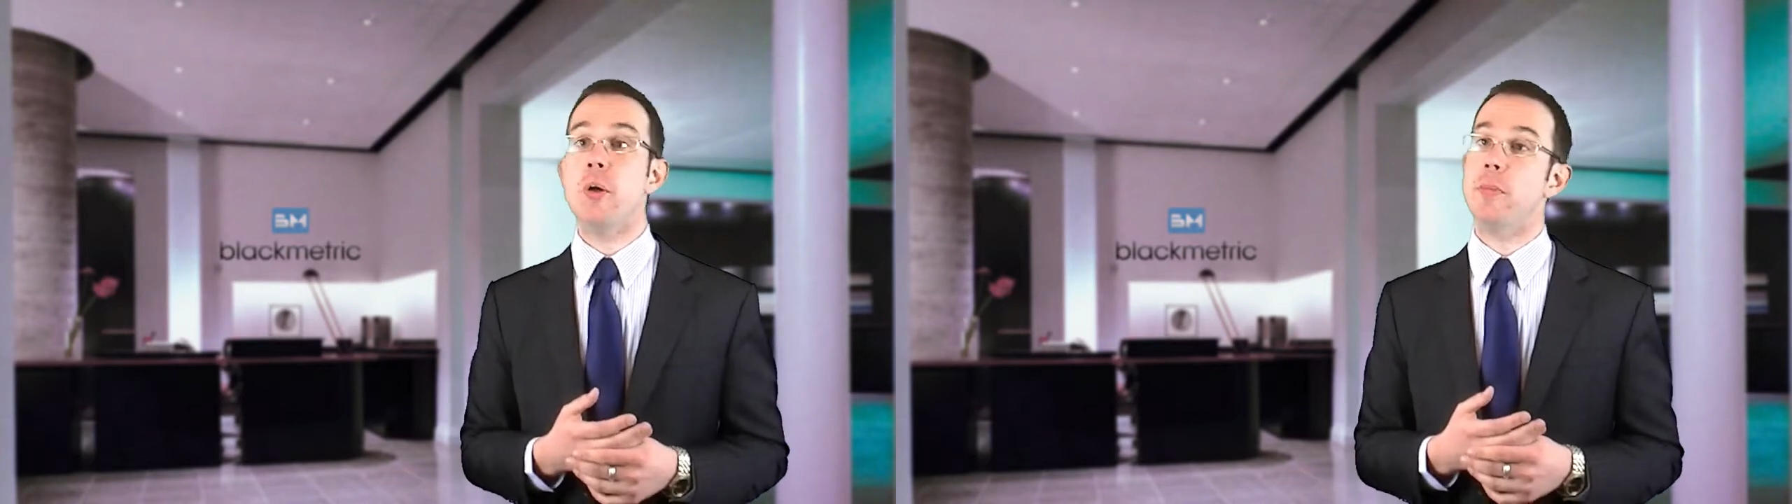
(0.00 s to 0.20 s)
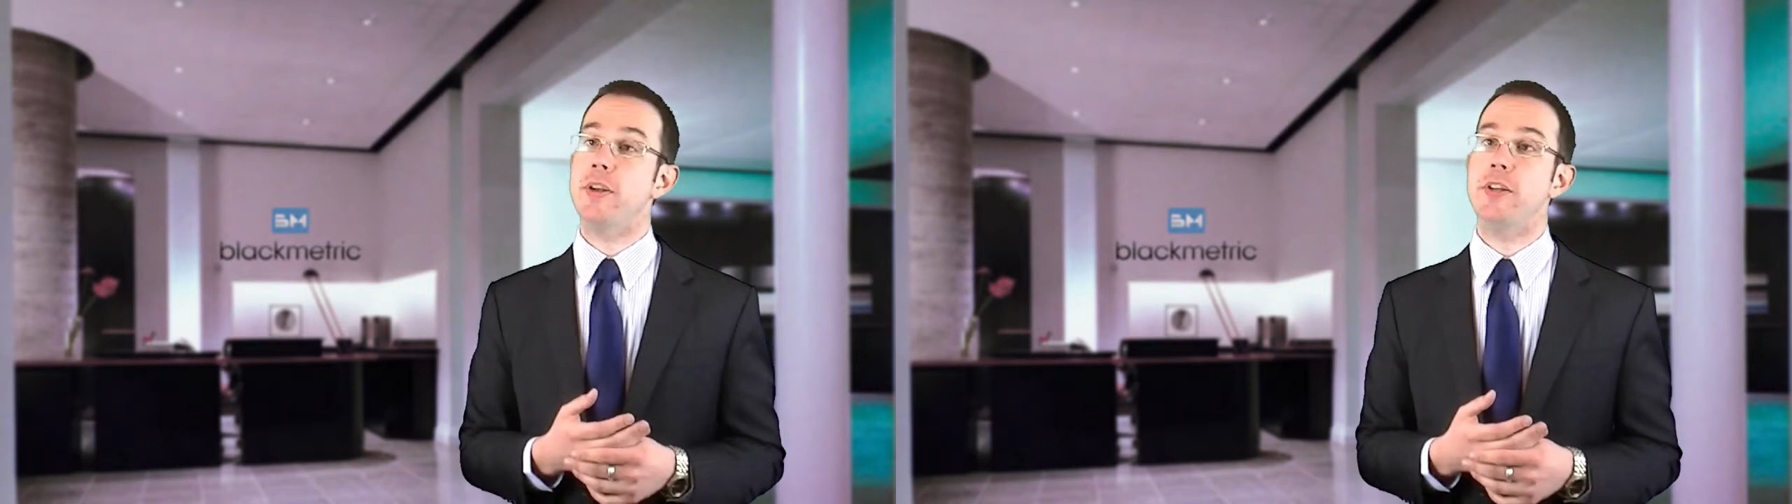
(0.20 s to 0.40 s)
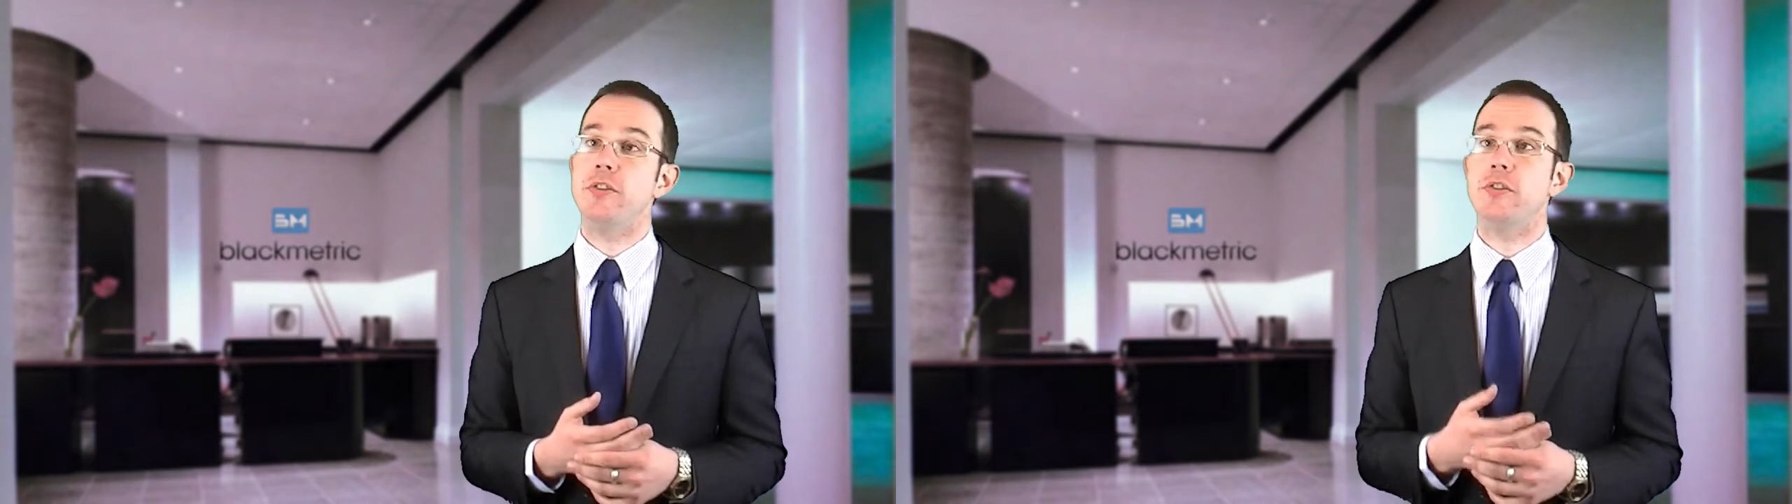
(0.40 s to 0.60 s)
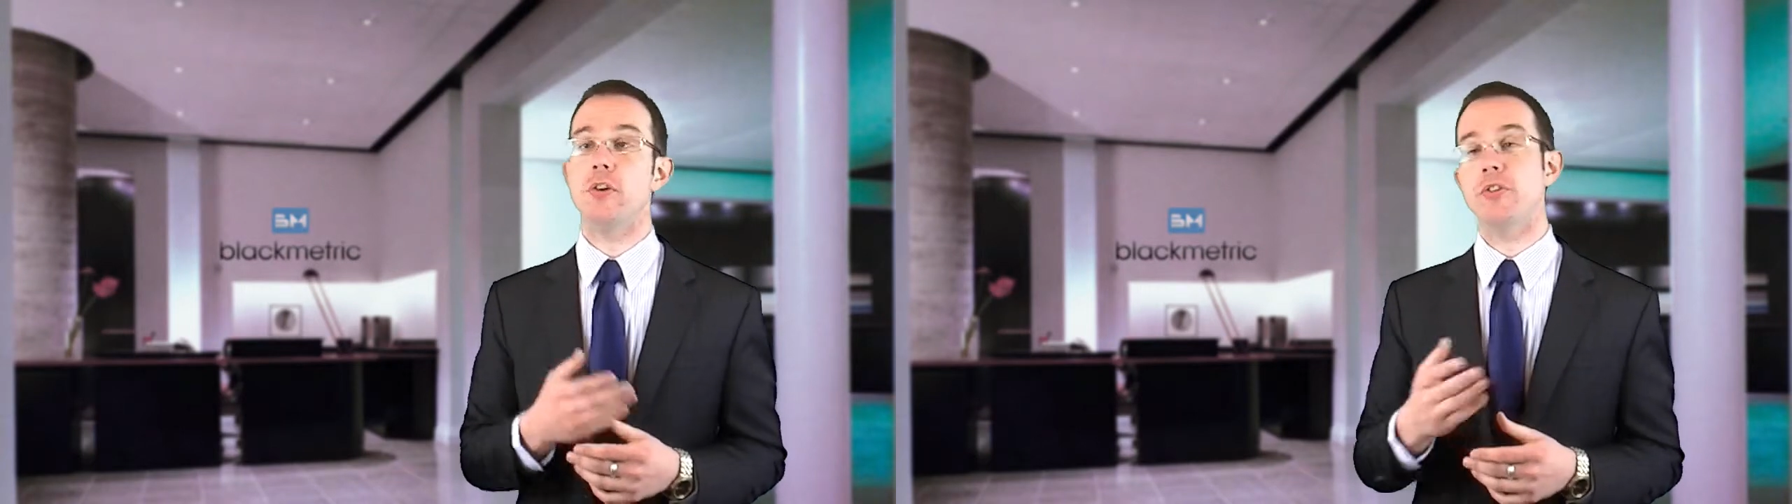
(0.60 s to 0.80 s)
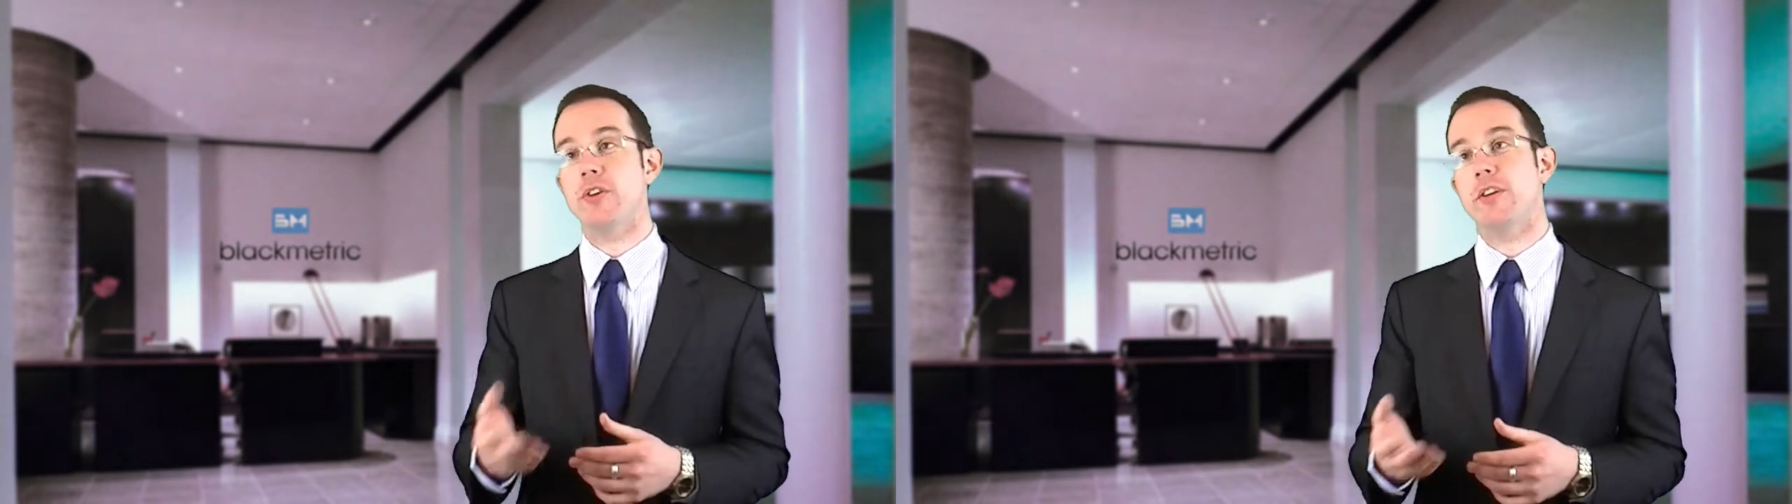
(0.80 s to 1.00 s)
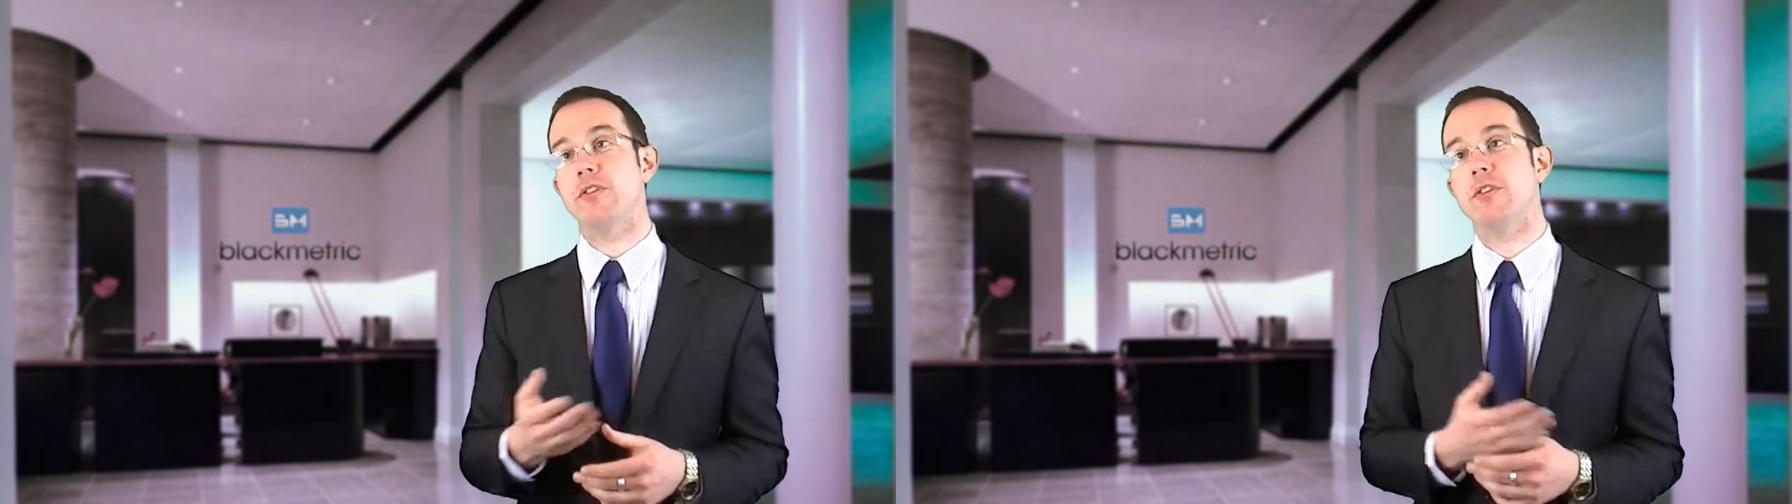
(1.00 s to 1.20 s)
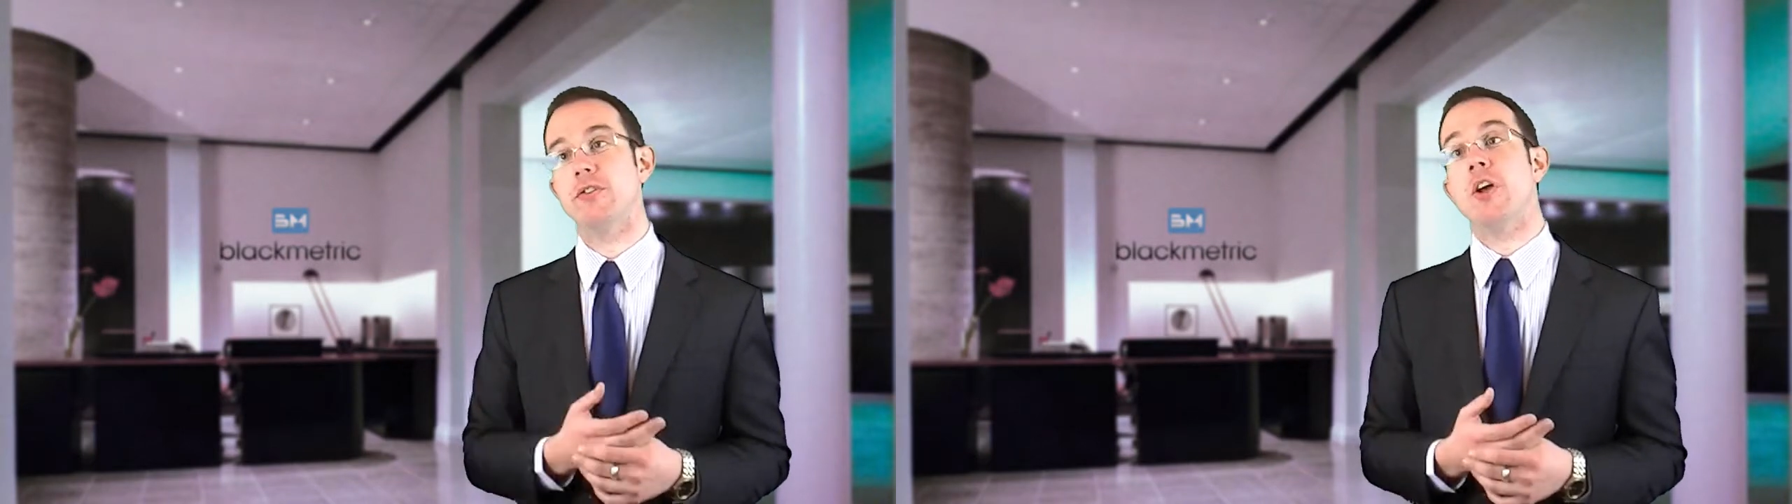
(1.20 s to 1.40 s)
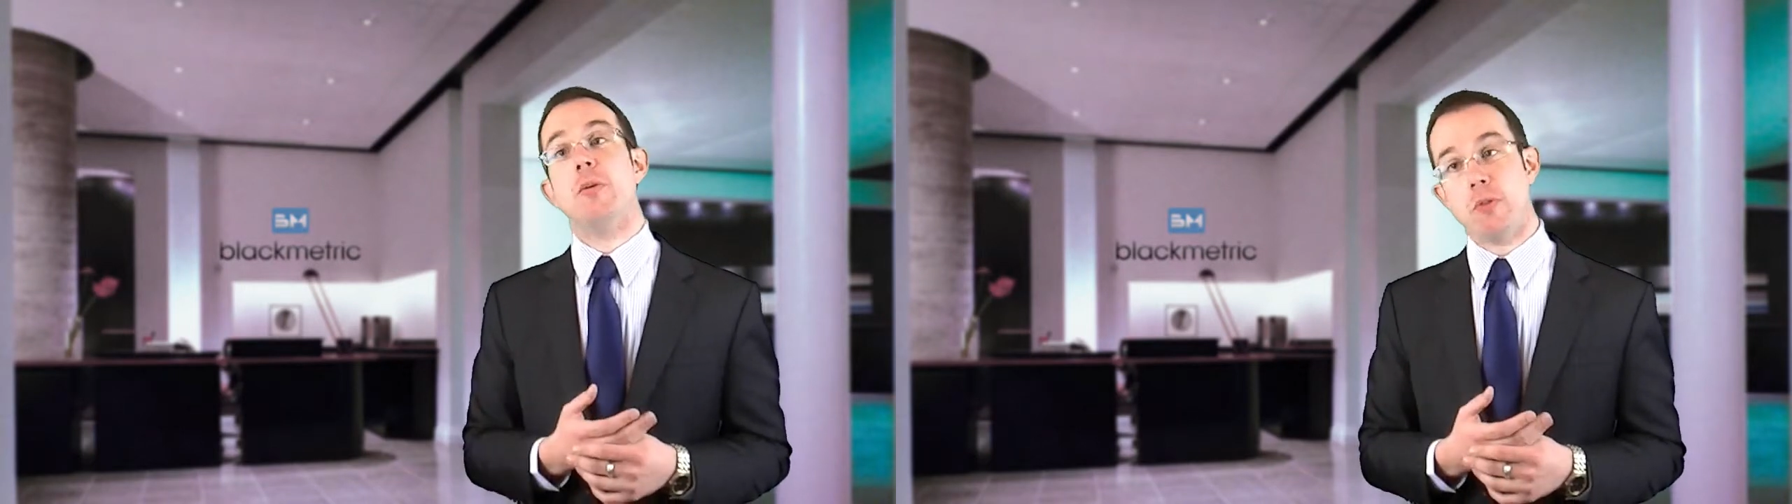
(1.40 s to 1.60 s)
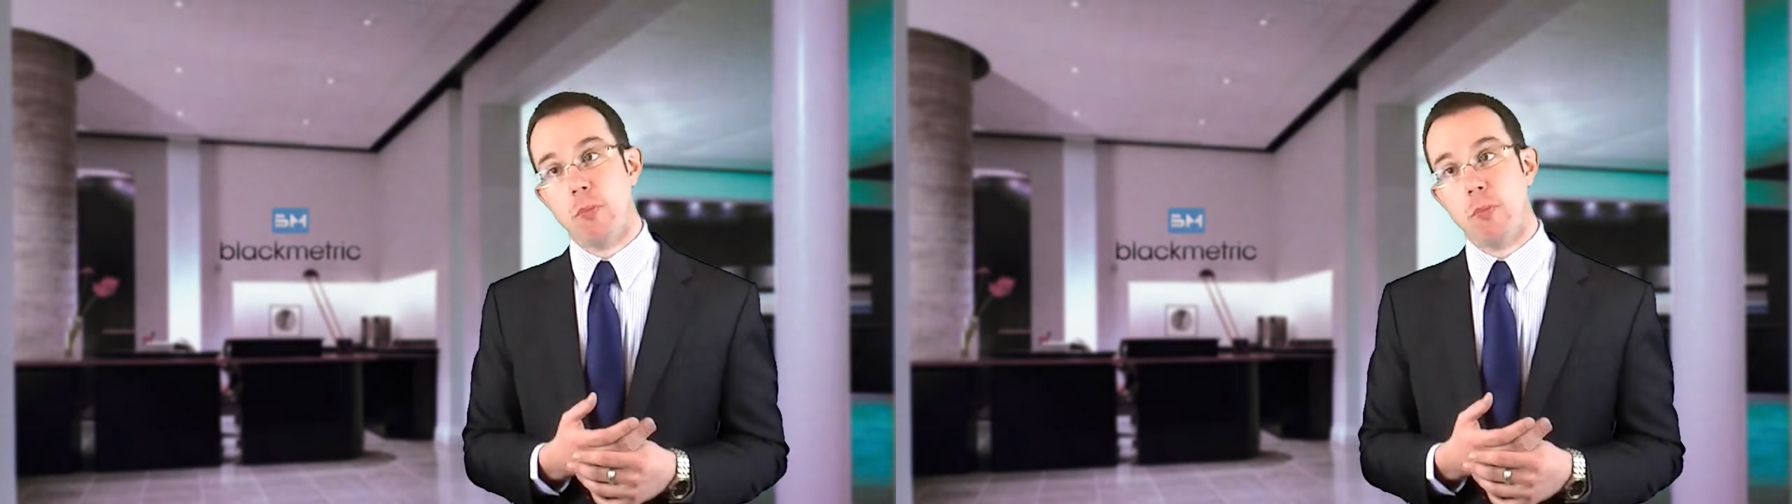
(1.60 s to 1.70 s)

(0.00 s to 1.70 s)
please contact us